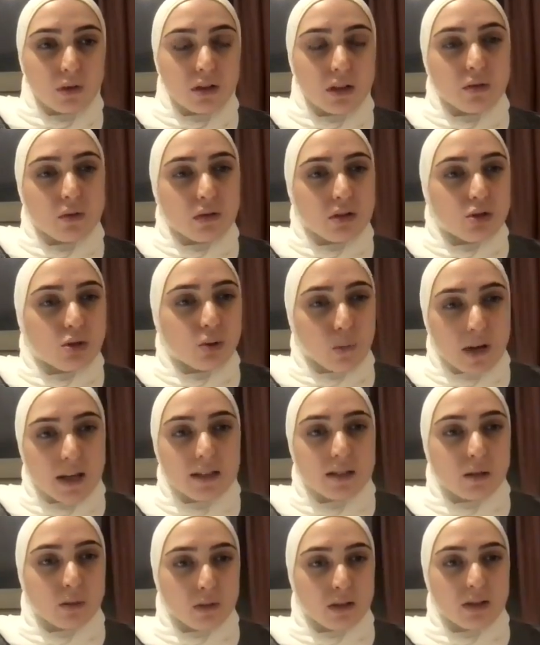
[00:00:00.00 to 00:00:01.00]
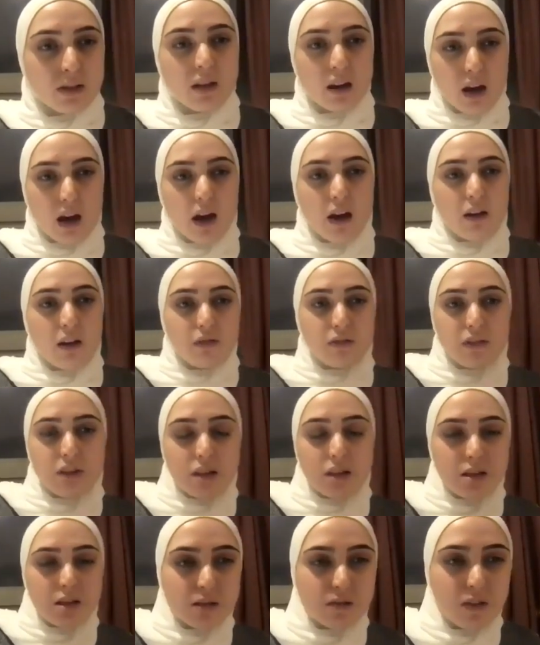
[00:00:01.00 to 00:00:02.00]
in which ways we derive
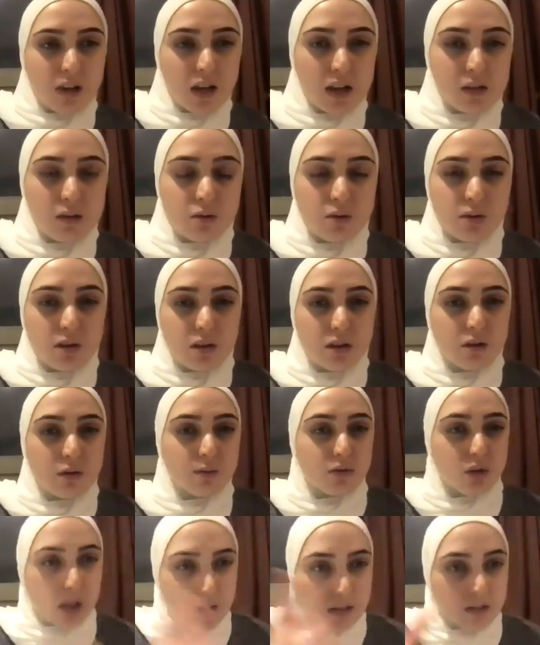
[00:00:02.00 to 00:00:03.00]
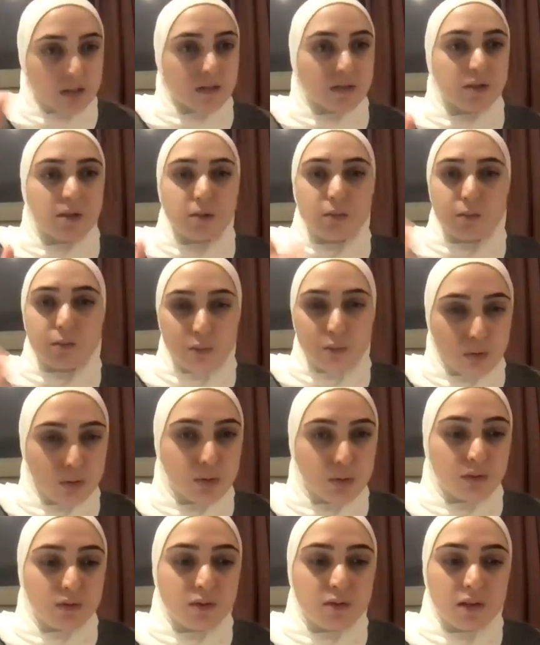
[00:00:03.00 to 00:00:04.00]
these values and objectives and
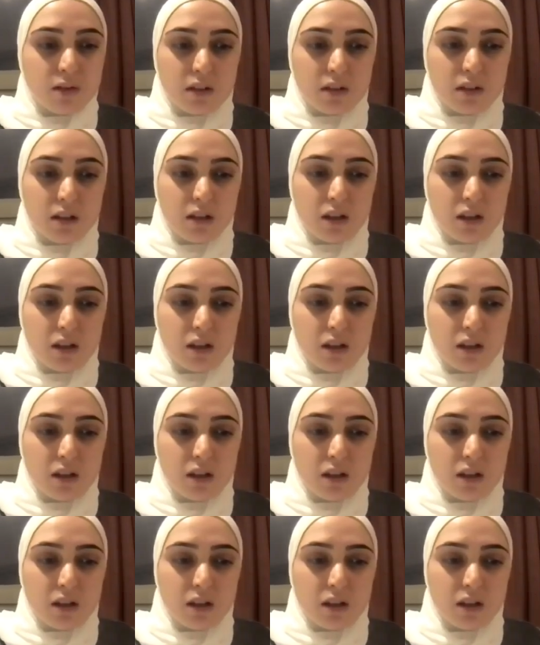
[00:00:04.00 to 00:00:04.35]
proofs? And